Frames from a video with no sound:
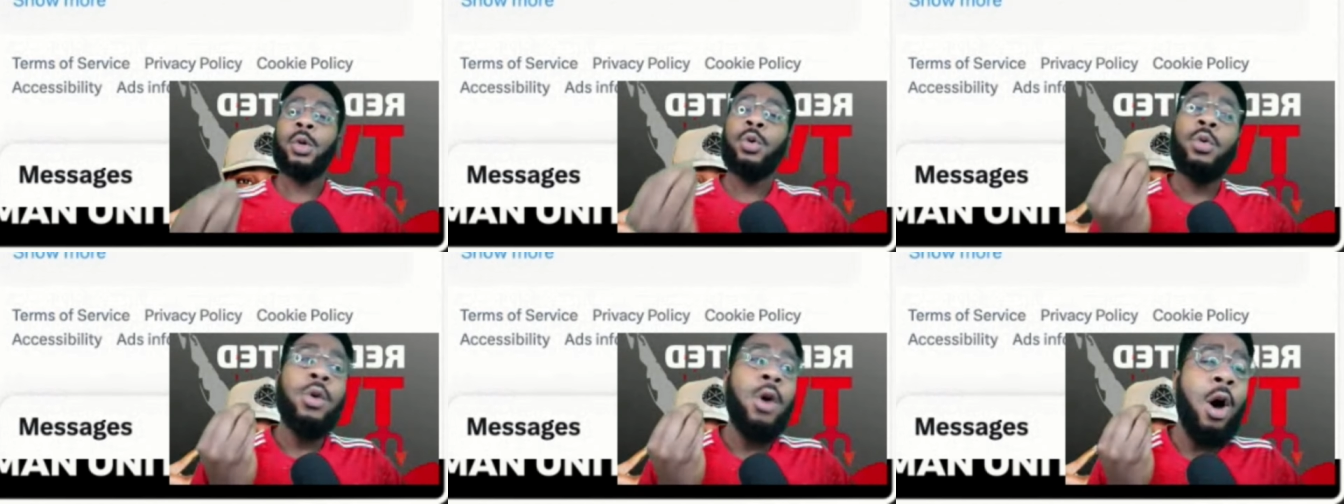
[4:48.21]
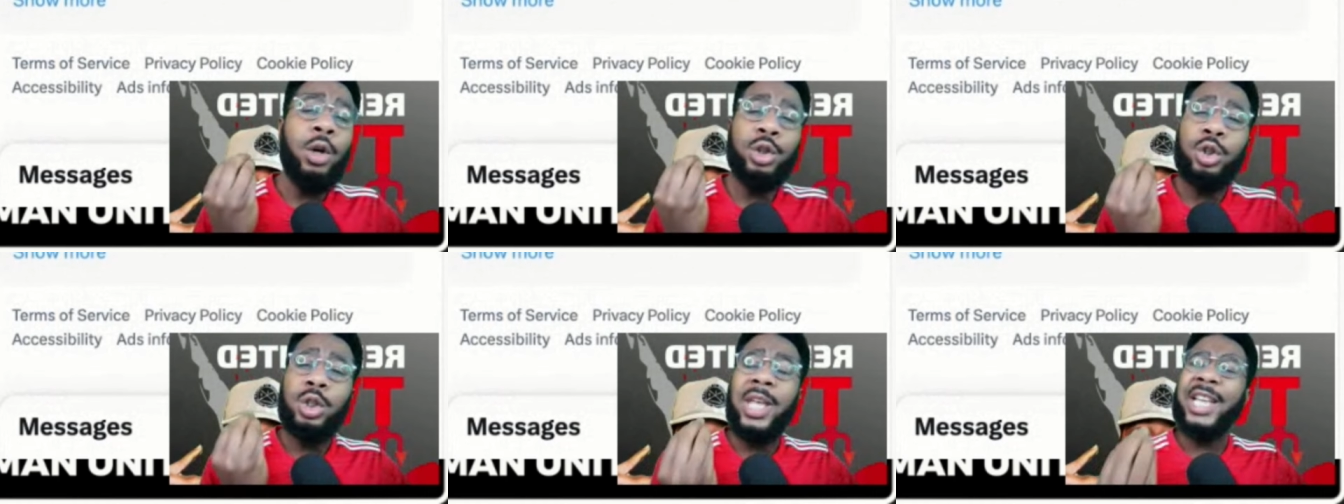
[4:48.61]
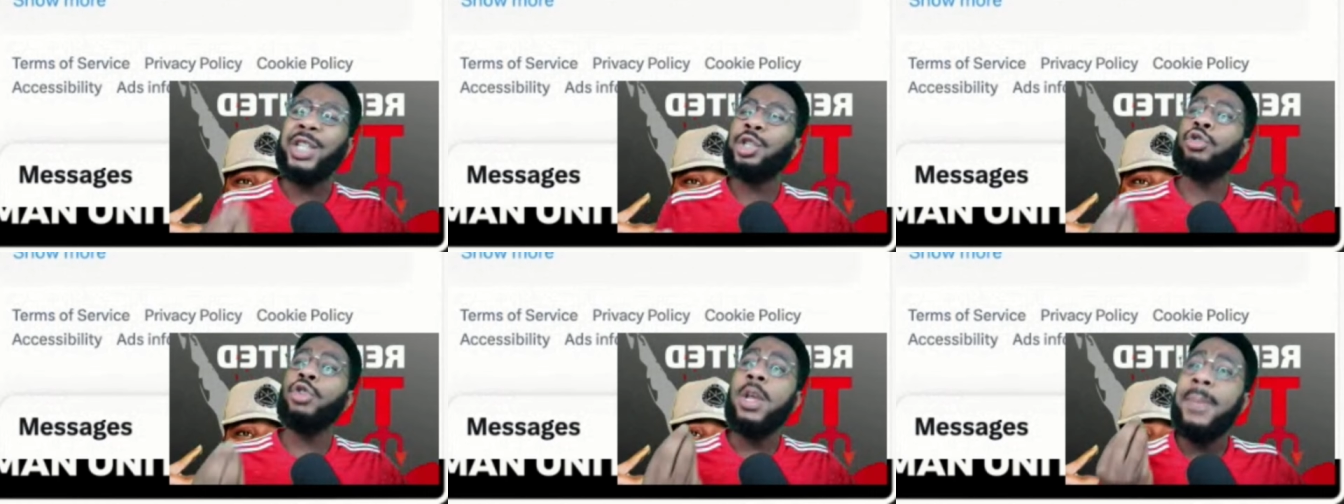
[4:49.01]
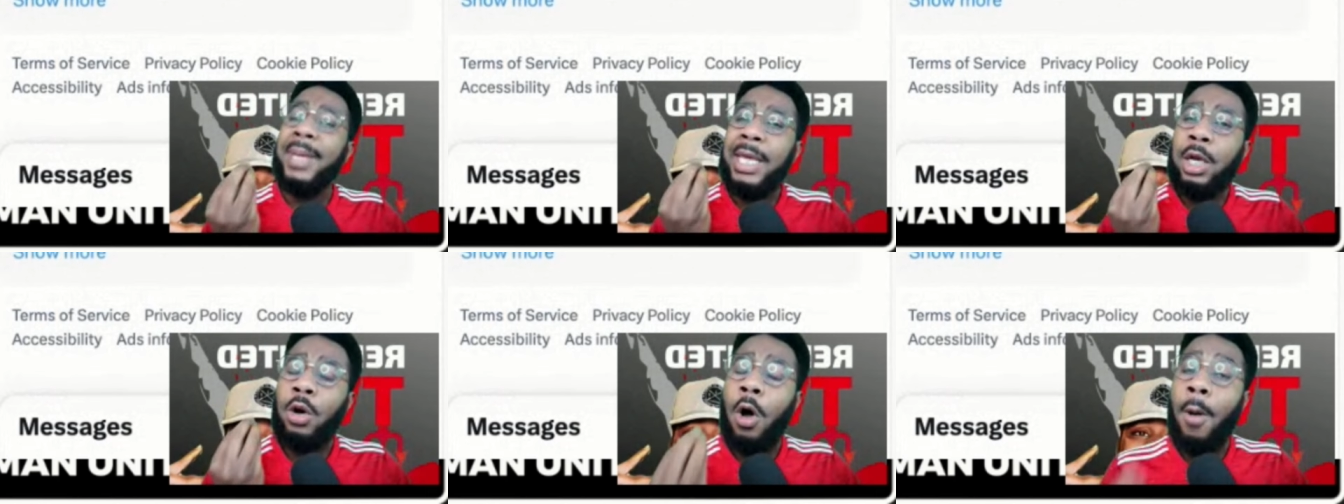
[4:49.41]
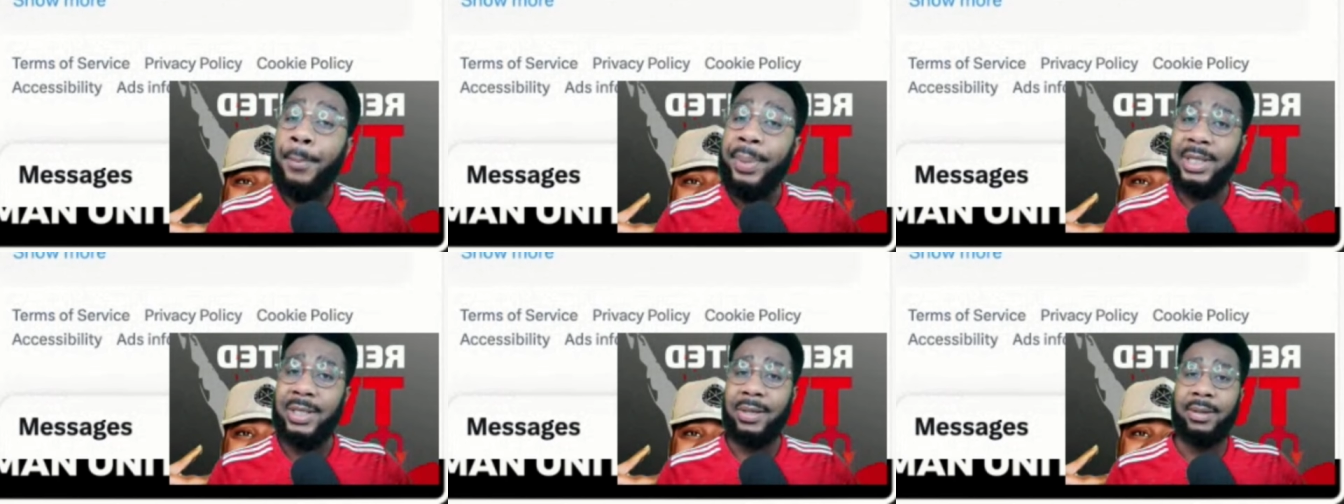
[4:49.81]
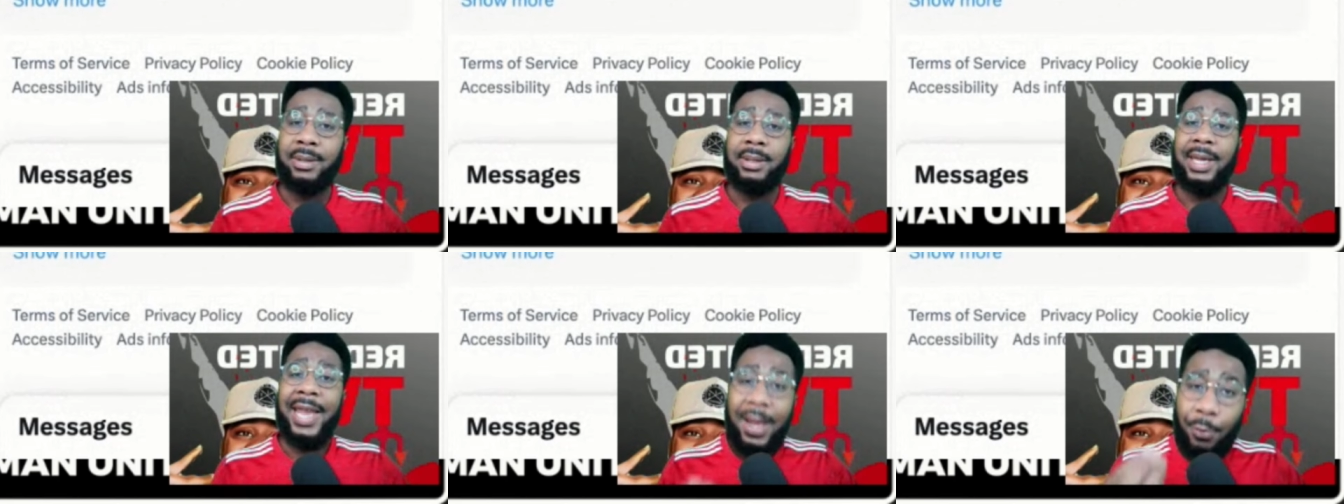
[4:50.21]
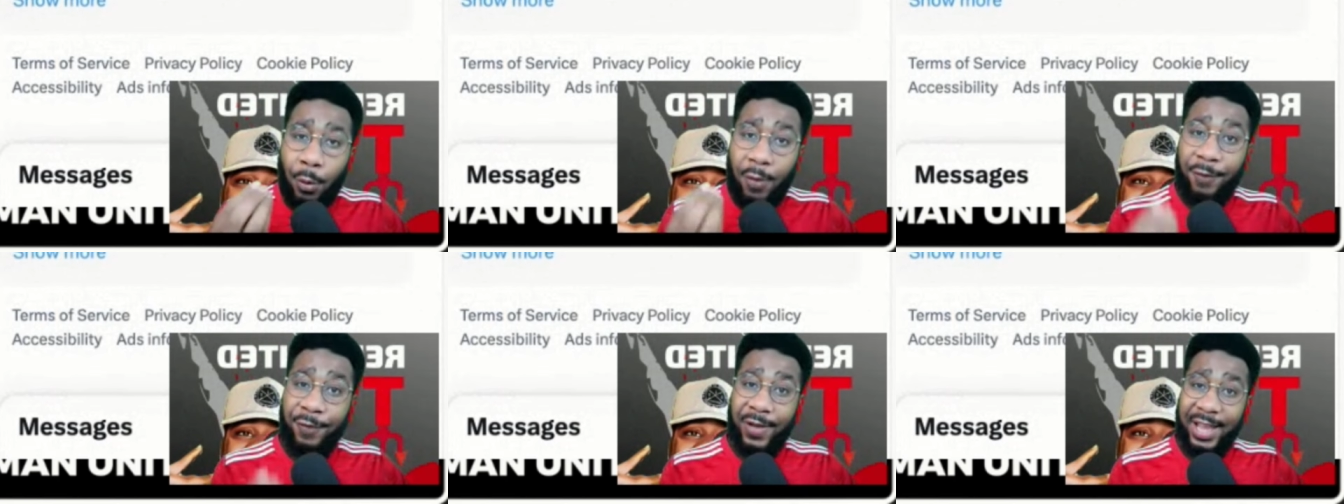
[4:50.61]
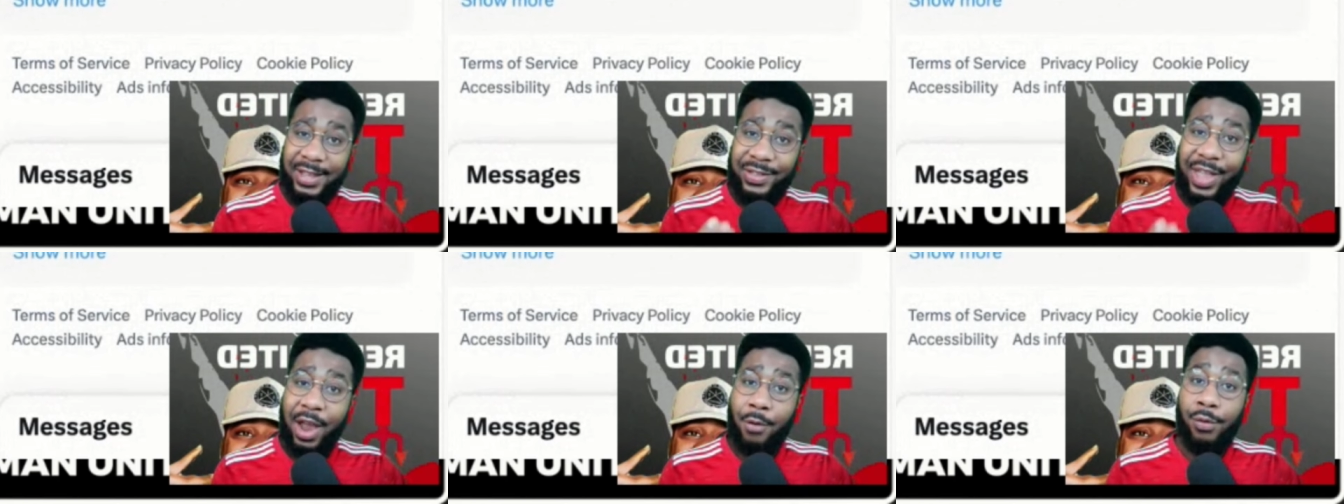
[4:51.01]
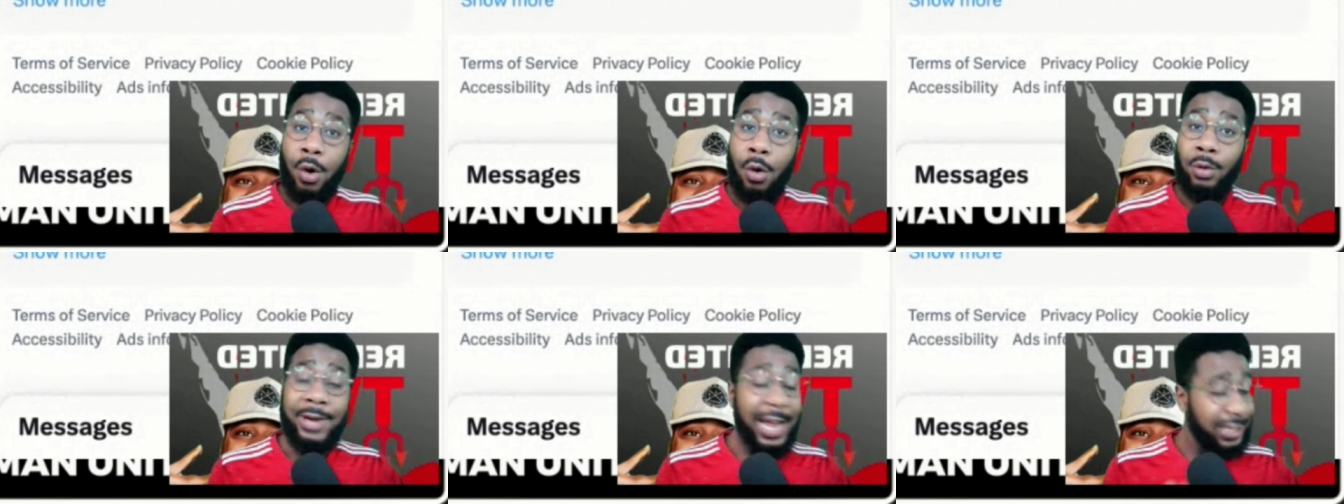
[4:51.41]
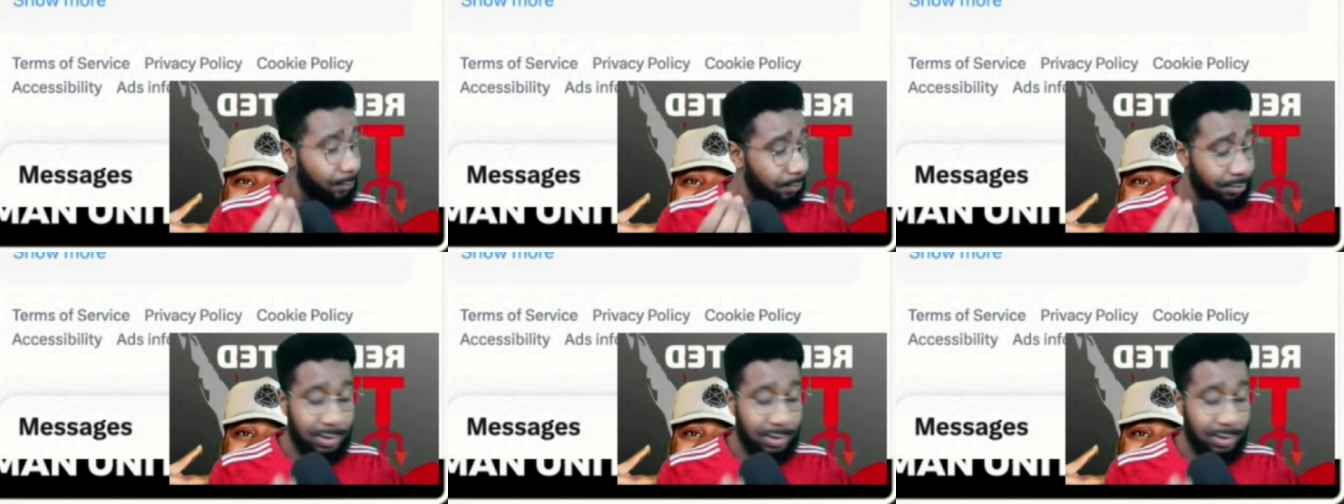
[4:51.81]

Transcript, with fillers: who are extremely competent in, within their role that's,